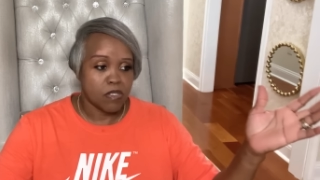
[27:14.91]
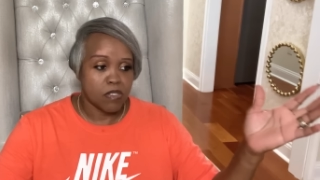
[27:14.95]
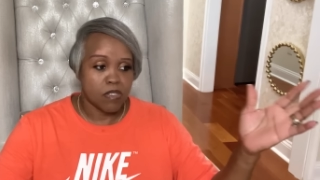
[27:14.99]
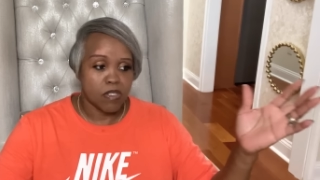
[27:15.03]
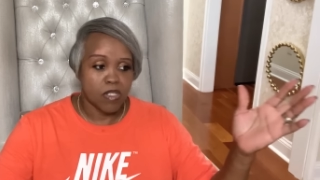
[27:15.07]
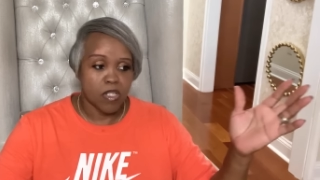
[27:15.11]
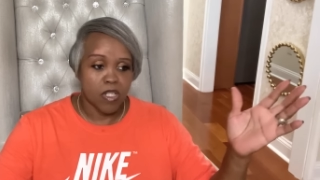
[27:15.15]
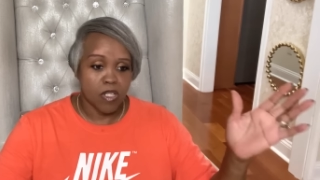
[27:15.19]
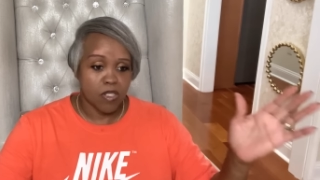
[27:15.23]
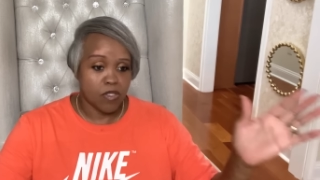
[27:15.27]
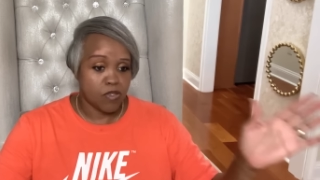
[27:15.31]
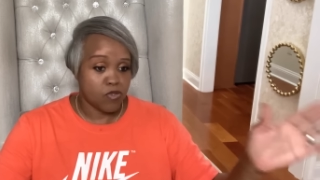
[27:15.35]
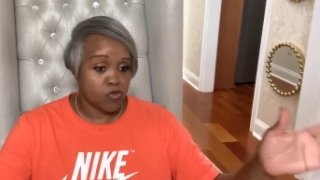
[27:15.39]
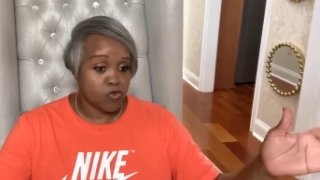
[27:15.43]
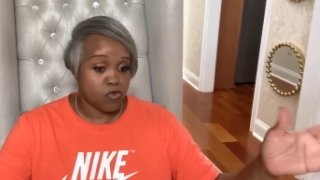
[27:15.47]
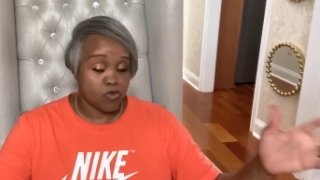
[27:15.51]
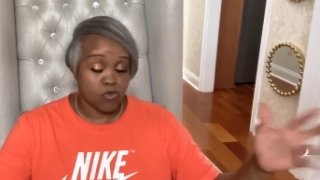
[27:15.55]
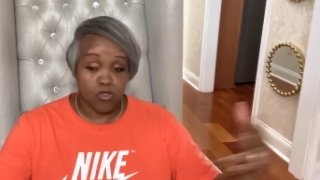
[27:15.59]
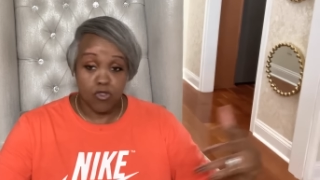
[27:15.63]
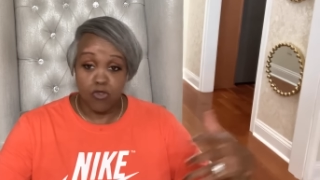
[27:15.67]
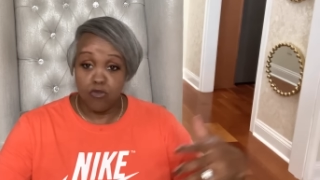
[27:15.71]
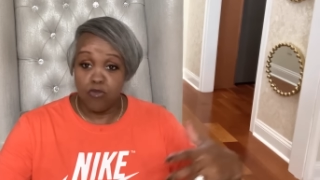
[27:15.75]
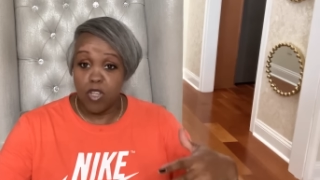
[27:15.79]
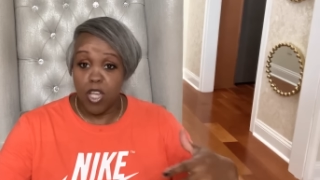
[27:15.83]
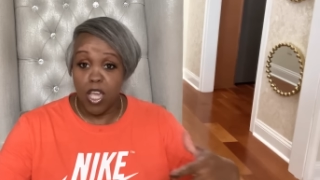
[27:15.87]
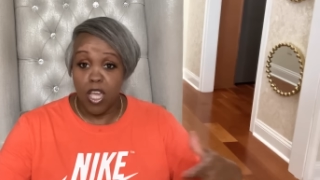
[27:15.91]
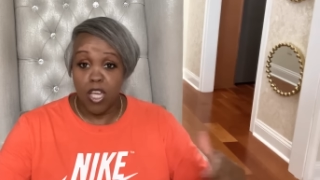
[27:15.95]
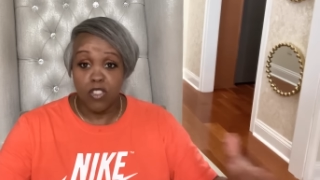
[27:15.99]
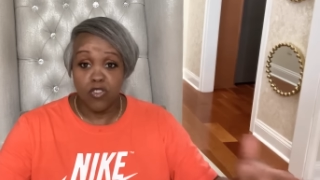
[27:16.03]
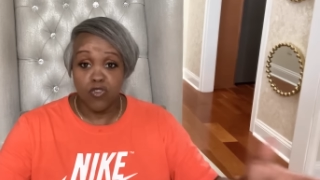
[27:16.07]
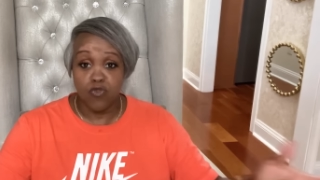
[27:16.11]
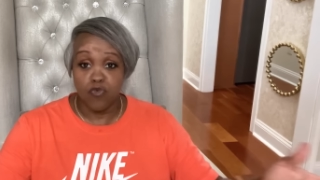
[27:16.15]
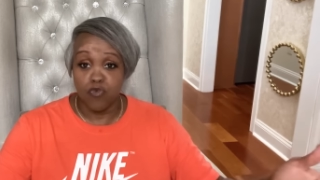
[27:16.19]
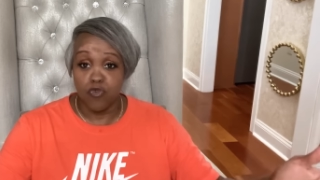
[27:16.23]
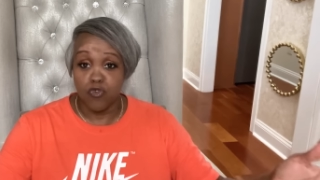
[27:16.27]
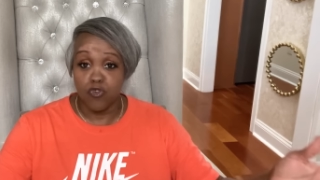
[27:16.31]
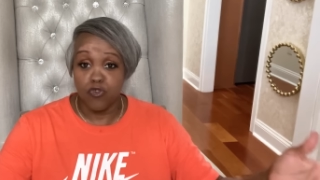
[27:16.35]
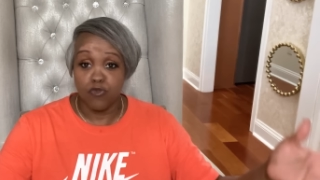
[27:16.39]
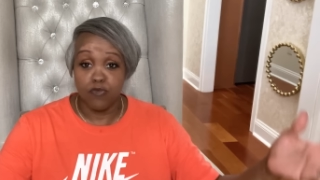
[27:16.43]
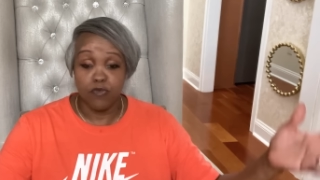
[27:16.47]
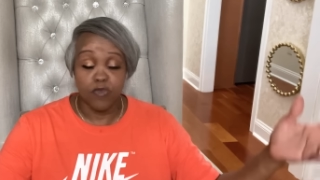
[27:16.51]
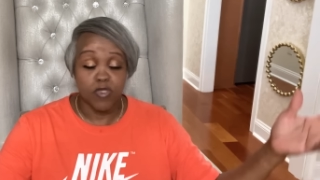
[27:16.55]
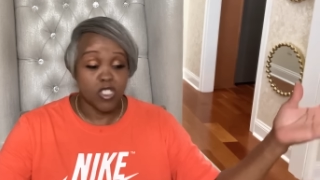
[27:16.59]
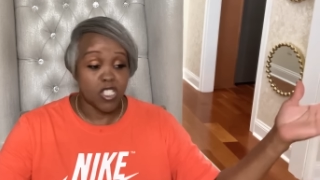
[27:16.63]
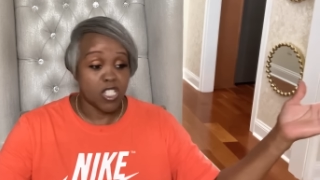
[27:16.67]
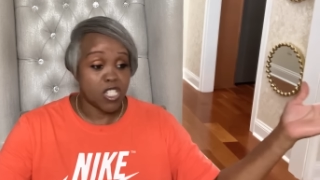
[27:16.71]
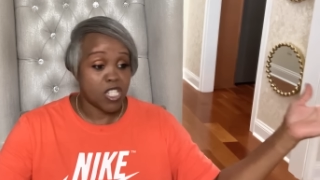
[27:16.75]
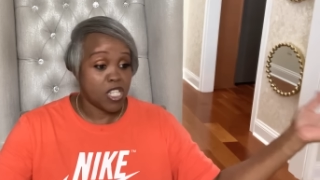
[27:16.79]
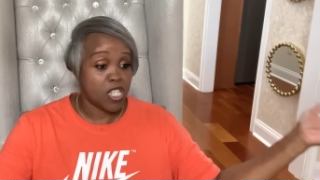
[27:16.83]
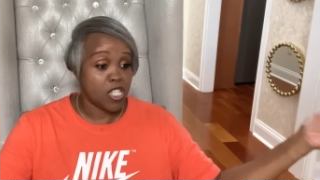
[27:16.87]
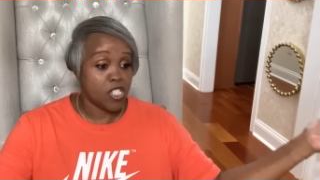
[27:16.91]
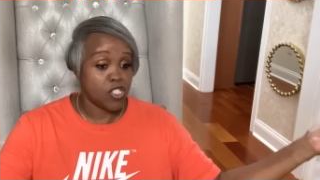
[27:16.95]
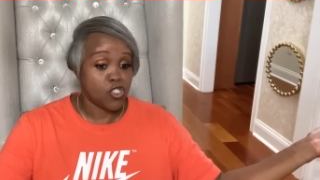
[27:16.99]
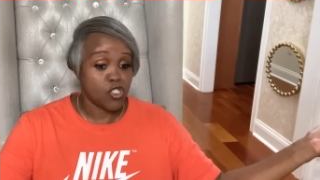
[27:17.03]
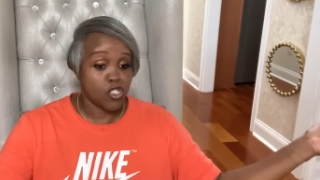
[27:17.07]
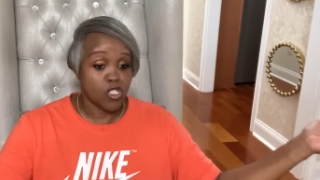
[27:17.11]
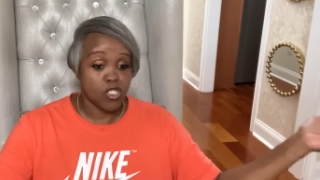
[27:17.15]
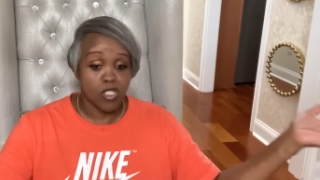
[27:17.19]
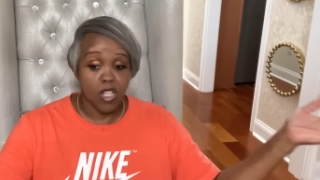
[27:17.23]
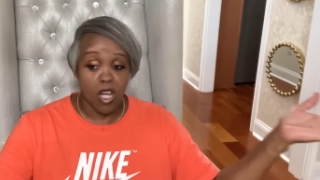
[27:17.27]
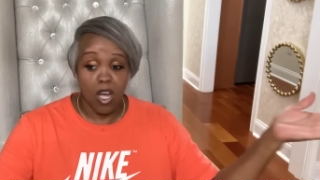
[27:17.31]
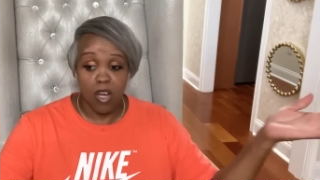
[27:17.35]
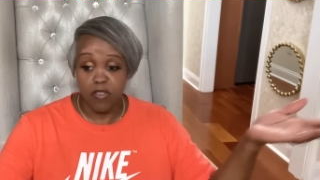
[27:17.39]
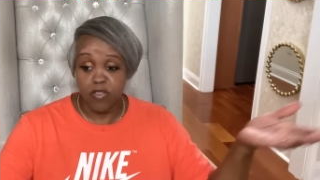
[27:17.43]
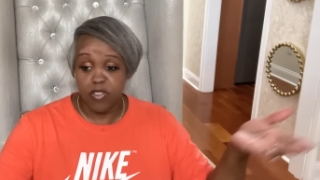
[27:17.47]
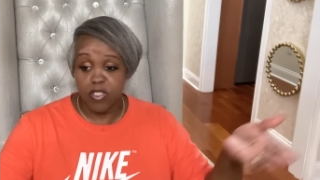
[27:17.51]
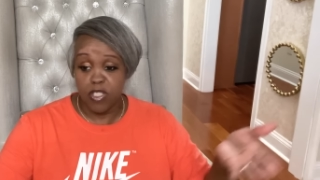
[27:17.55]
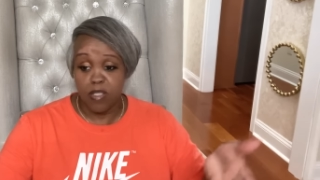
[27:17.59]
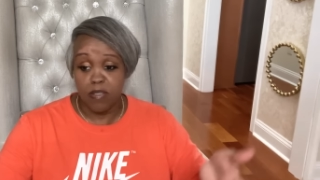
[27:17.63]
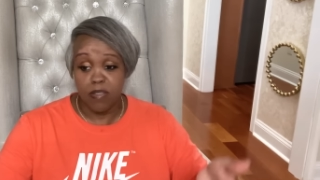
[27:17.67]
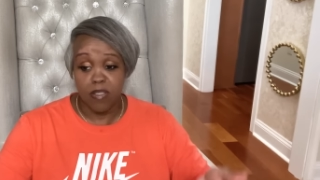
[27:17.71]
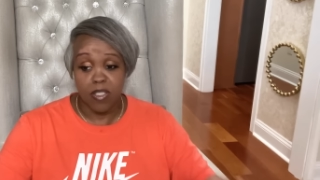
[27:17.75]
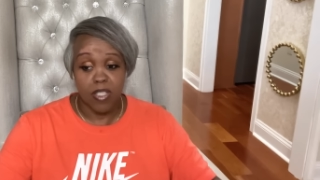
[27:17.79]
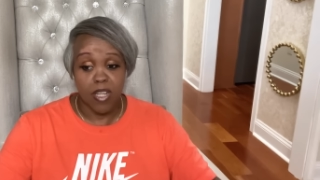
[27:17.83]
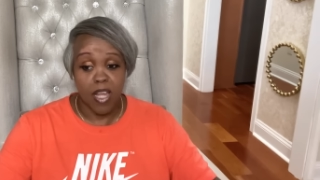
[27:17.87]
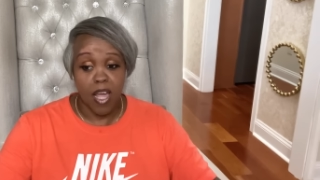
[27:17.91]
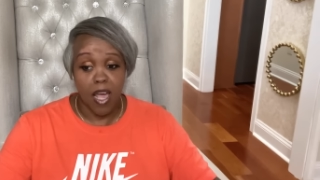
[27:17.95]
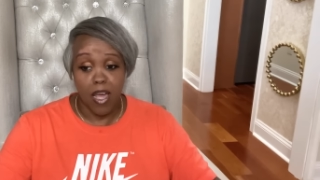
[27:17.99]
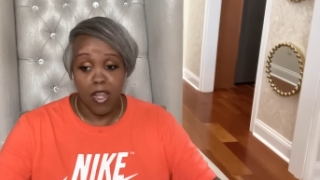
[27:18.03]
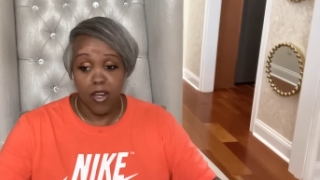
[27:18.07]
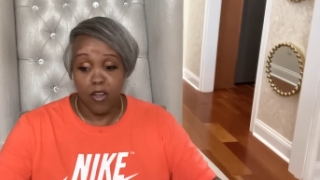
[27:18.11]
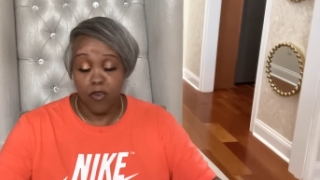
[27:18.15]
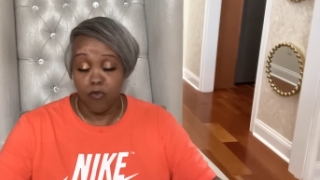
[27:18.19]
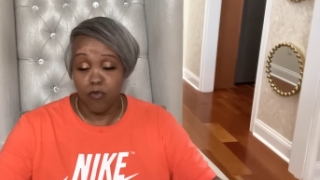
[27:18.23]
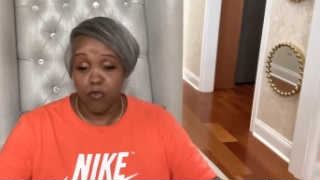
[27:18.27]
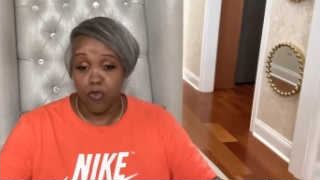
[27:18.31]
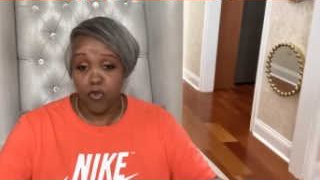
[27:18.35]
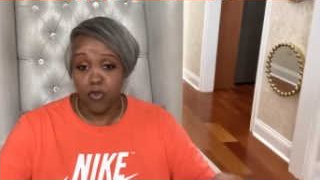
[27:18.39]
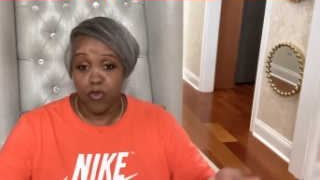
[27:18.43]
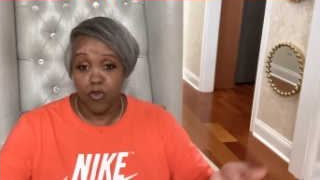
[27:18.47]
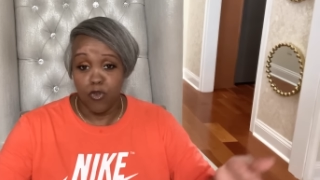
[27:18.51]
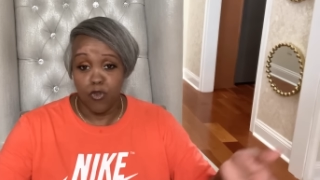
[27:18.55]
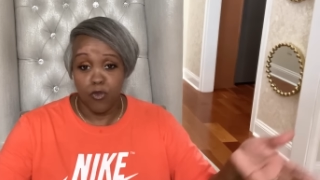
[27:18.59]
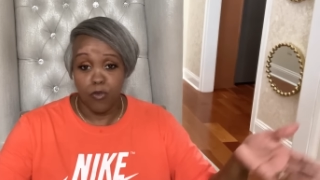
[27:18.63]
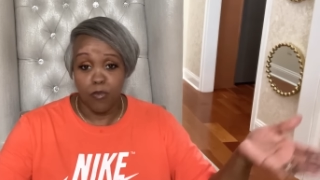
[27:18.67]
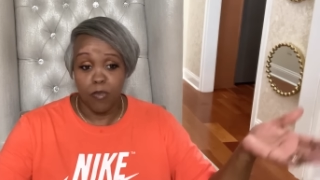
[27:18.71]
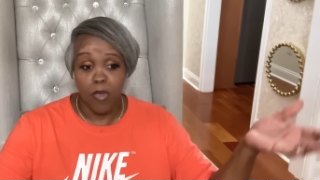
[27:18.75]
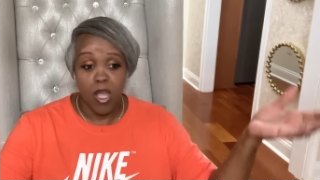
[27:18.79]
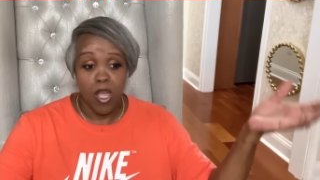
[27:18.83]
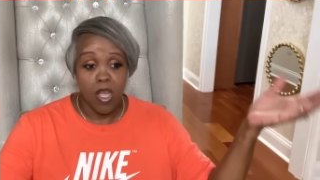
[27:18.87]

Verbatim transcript: the two guest rooms, the kitchen, y'all seen the dining room,